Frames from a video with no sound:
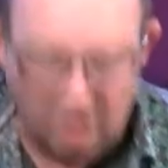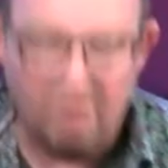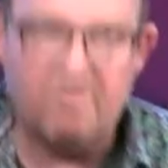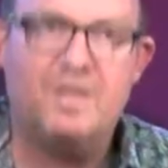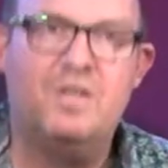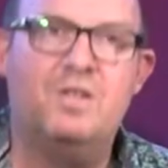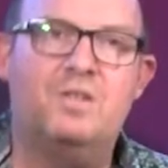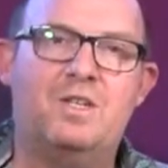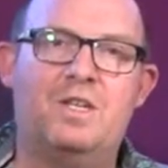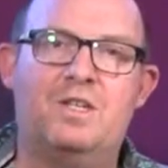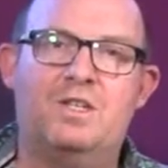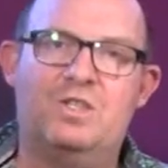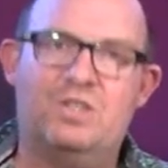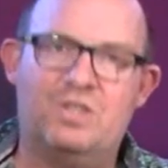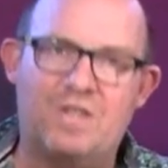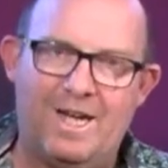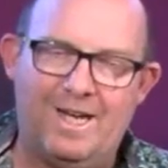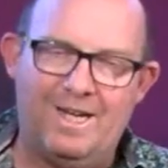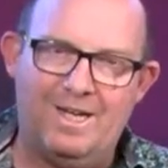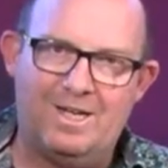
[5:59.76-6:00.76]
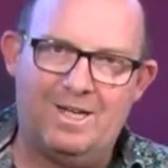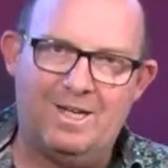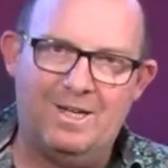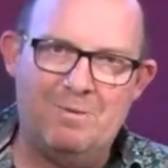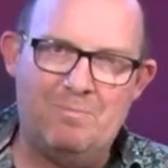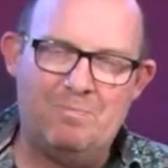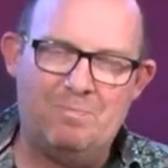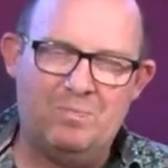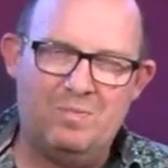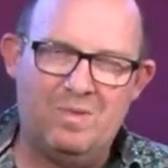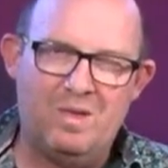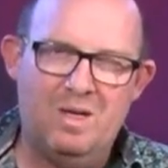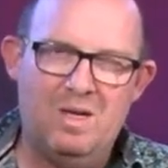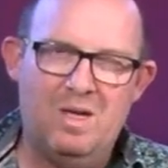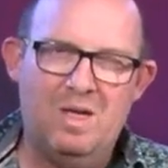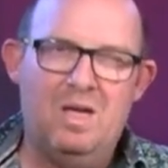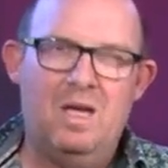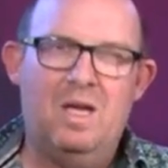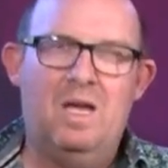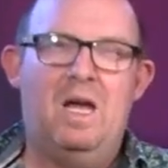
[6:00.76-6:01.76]
only does it sync,
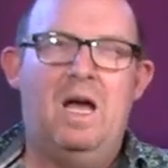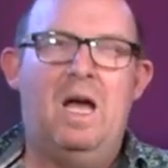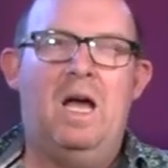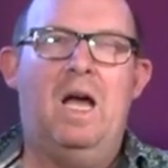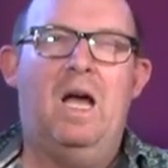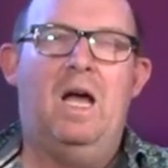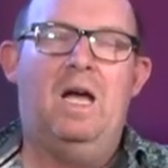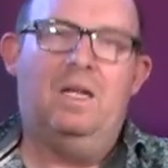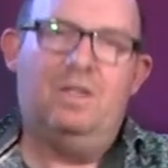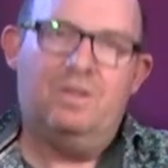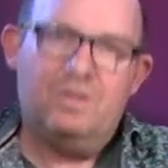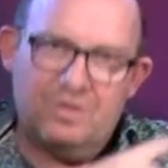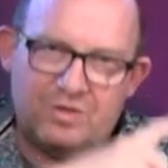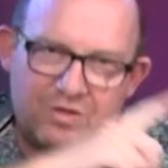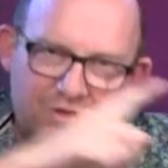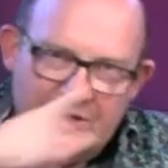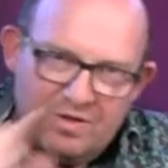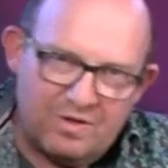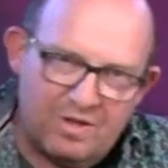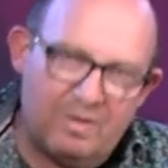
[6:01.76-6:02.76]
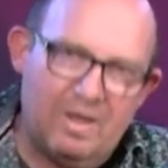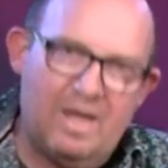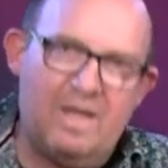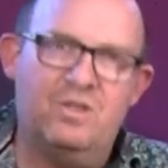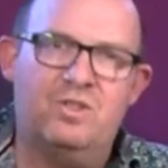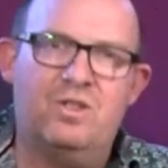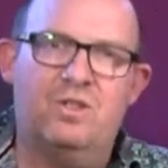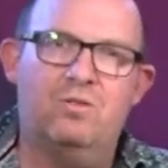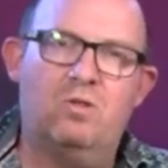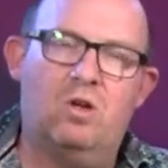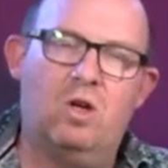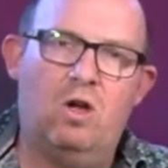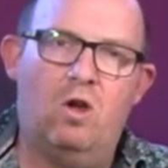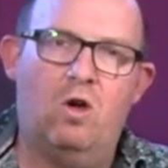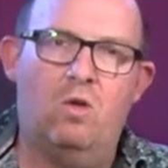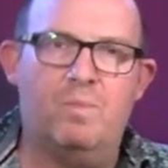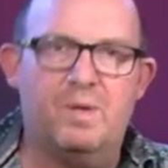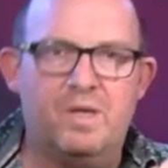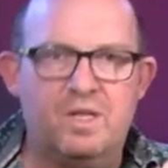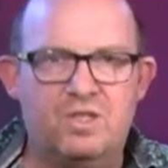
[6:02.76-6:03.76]
uh, to the internal
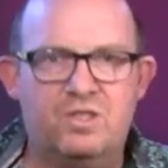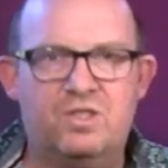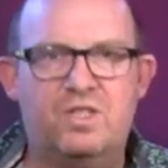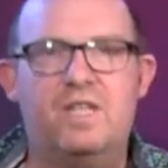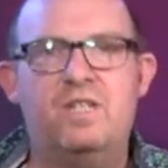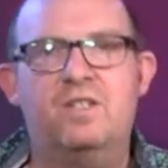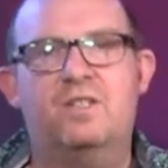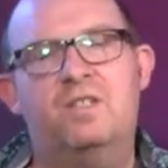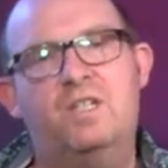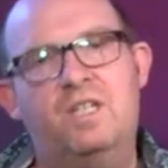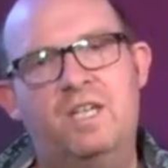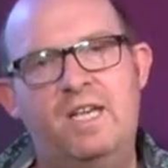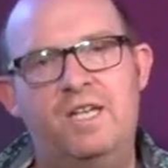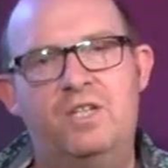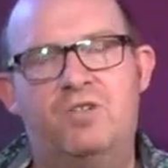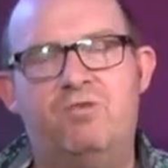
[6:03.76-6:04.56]
clock, but it syncs to key